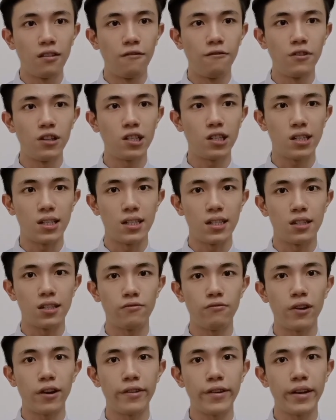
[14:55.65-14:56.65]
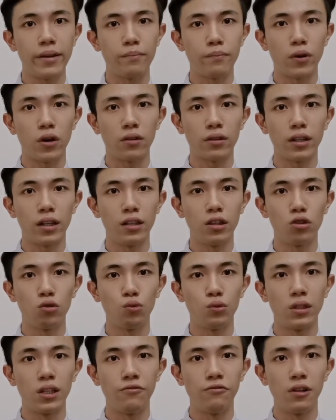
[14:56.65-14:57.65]
which is very important
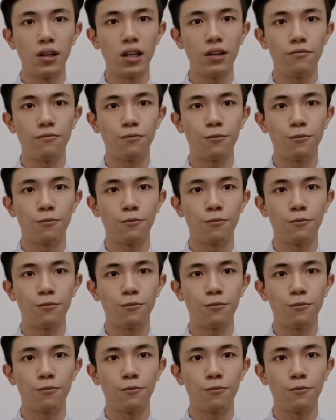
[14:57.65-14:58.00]
to develop